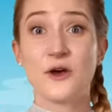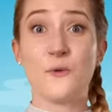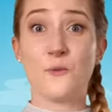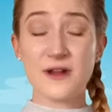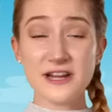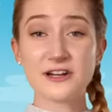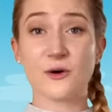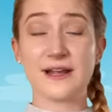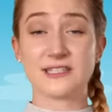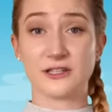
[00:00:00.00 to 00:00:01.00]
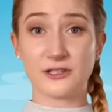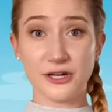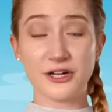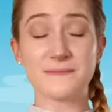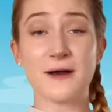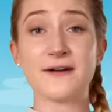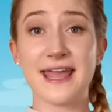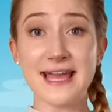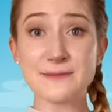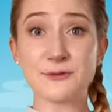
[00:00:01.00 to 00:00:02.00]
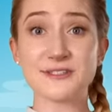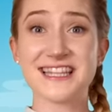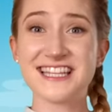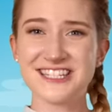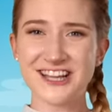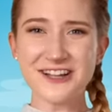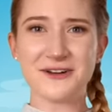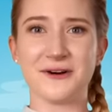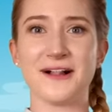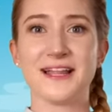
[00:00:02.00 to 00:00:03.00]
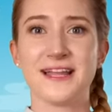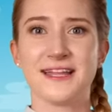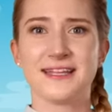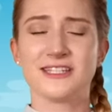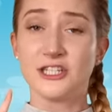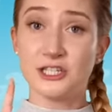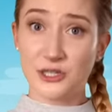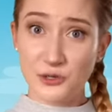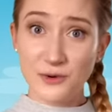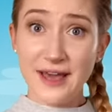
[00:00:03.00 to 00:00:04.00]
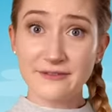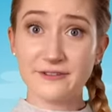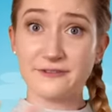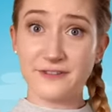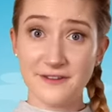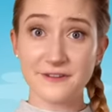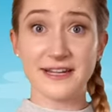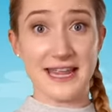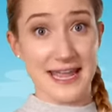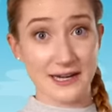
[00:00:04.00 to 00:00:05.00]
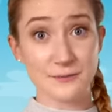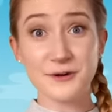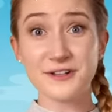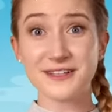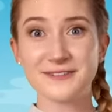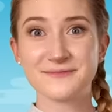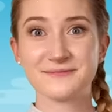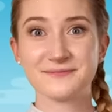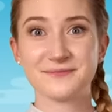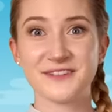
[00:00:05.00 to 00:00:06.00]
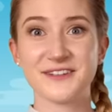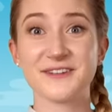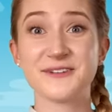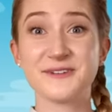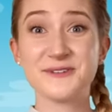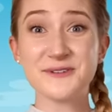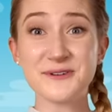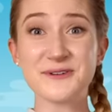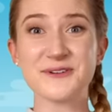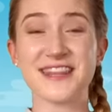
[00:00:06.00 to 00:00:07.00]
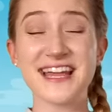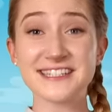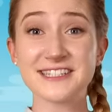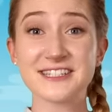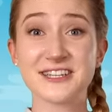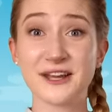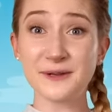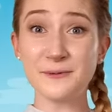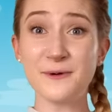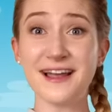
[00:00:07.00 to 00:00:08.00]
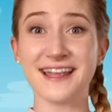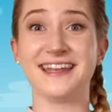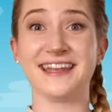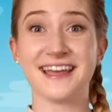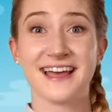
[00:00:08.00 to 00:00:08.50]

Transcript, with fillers: We're going to learn about animals in the jungle. Do you have a favorite animal? Ooh, that's a good one!